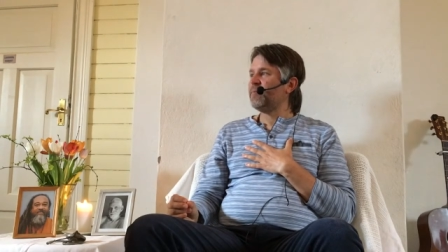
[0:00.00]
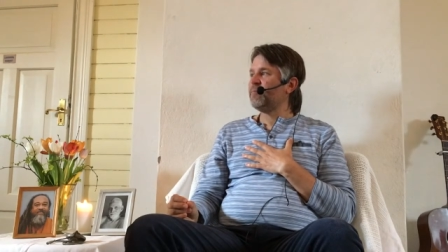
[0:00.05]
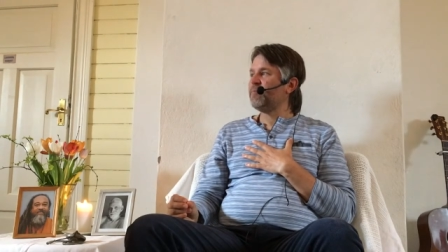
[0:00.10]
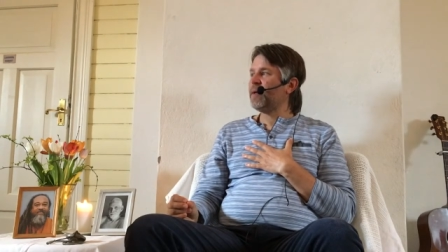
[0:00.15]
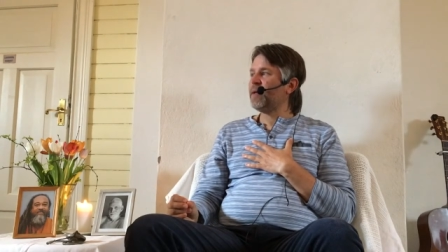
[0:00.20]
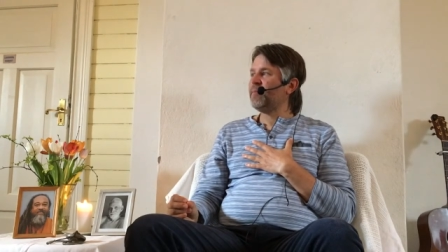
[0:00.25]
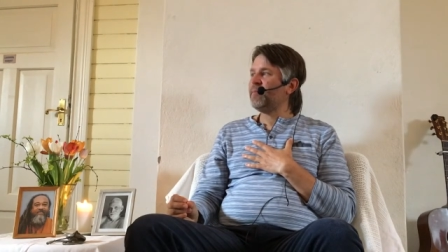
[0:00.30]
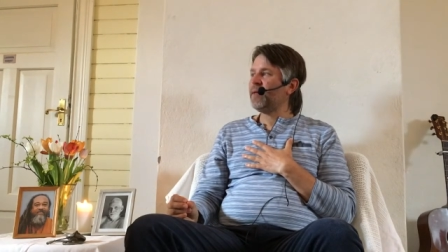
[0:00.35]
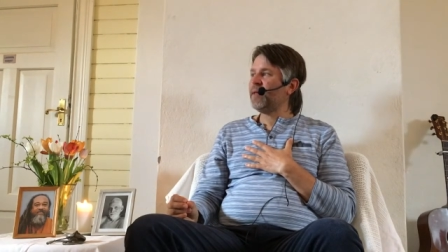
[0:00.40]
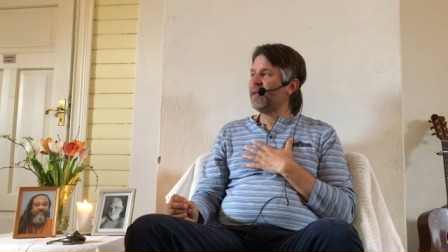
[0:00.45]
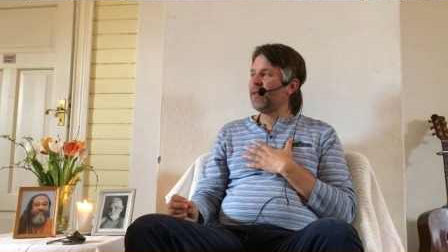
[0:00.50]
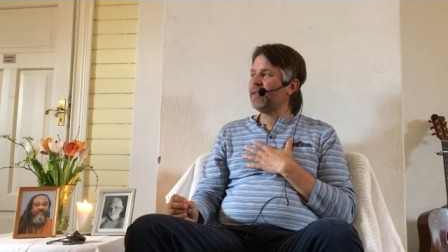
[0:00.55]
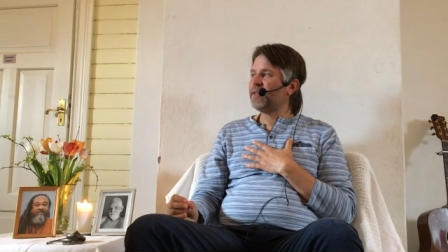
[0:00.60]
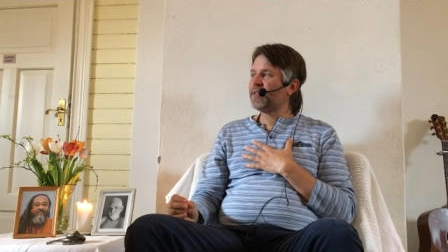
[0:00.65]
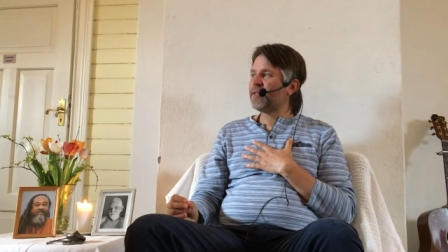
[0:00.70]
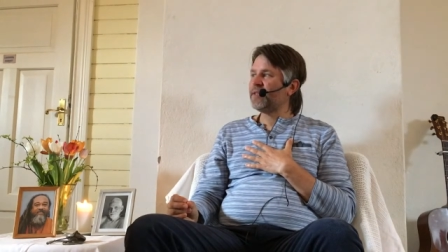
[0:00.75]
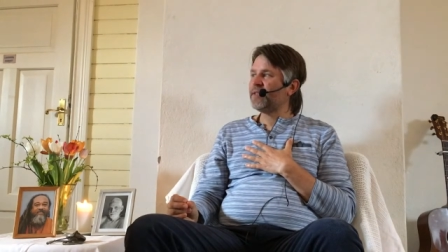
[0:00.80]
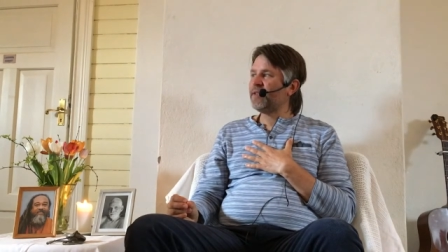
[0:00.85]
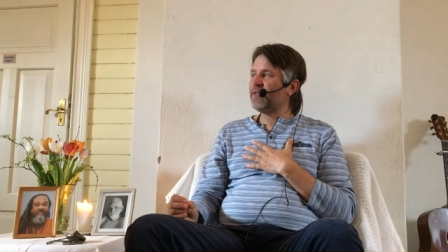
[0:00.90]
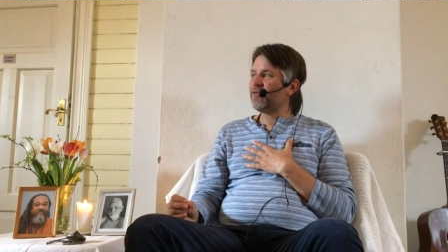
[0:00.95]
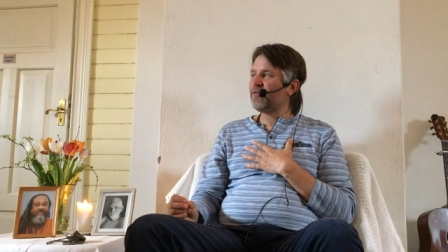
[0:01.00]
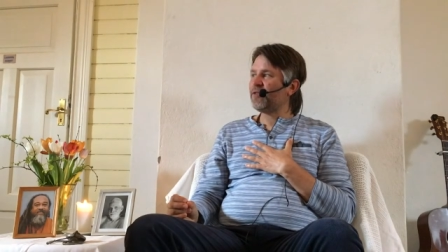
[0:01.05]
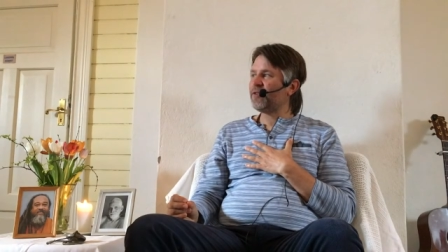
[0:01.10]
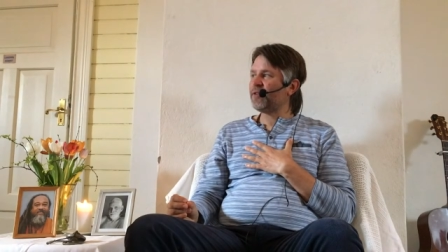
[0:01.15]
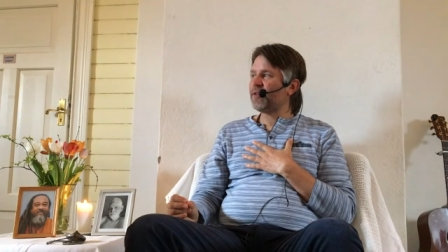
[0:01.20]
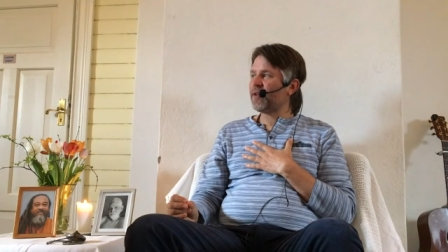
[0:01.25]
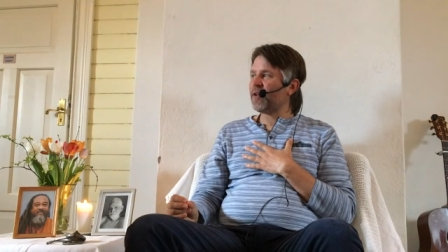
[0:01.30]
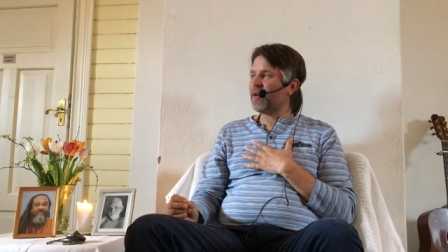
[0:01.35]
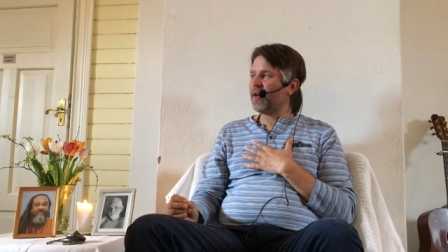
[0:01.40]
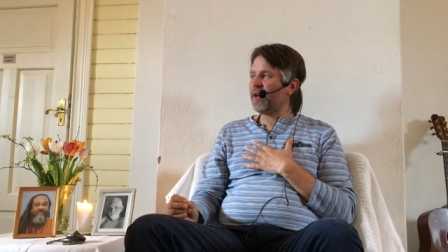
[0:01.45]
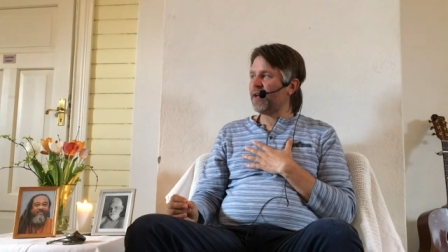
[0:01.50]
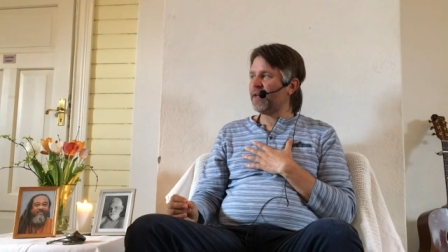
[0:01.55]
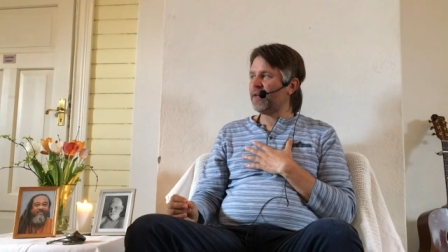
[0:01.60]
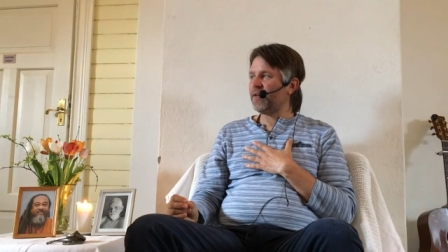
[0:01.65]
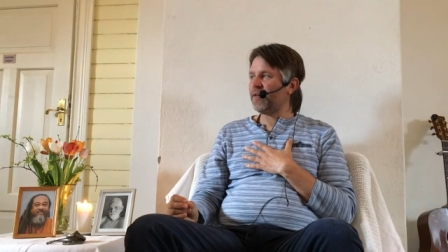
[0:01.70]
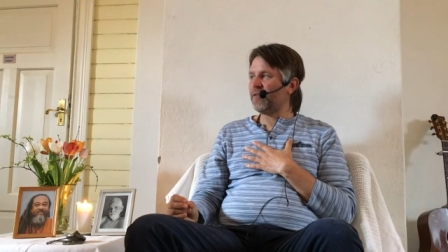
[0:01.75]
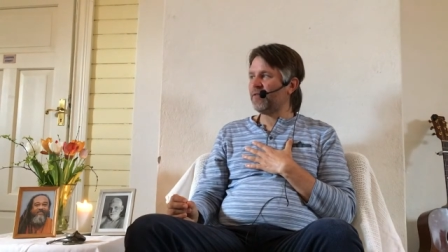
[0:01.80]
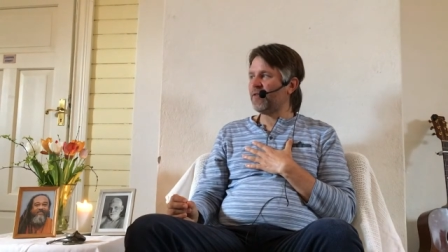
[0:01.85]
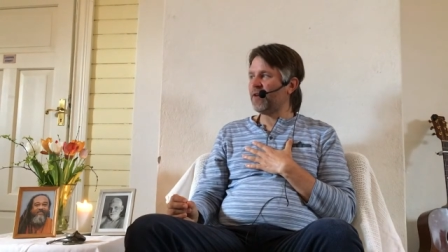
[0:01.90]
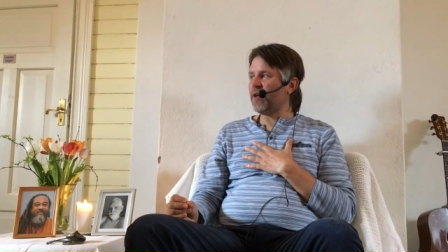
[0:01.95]
Maybe it's a different kind
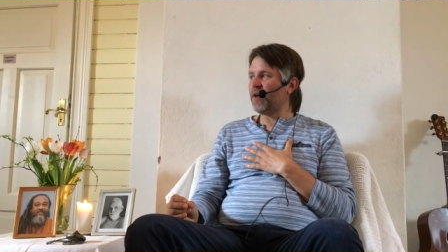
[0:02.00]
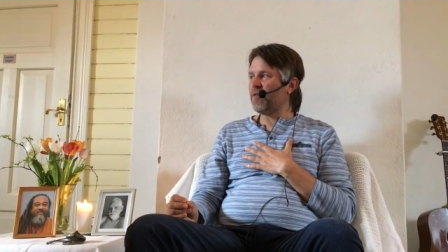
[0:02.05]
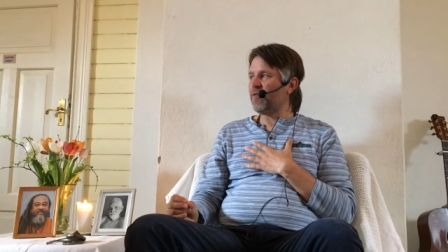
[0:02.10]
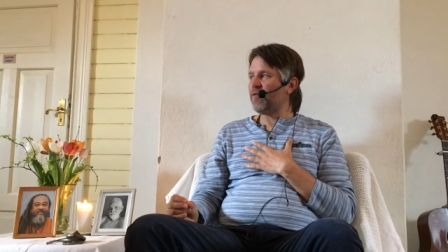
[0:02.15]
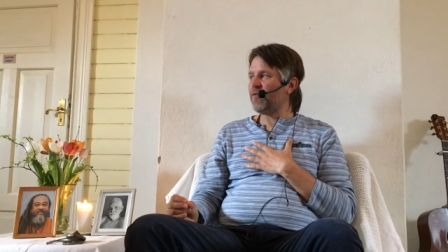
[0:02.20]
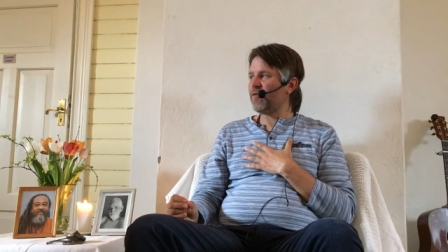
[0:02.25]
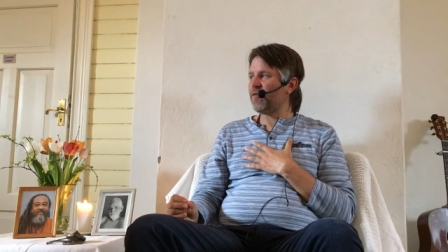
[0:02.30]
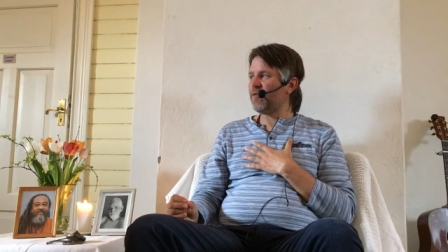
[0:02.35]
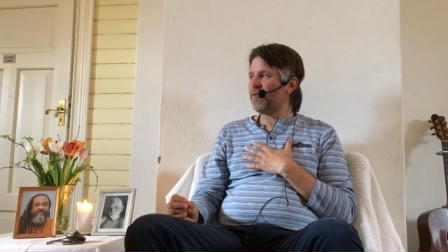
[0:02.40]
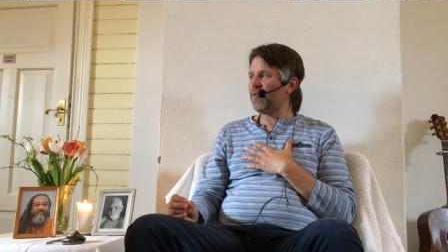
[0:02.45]
of love.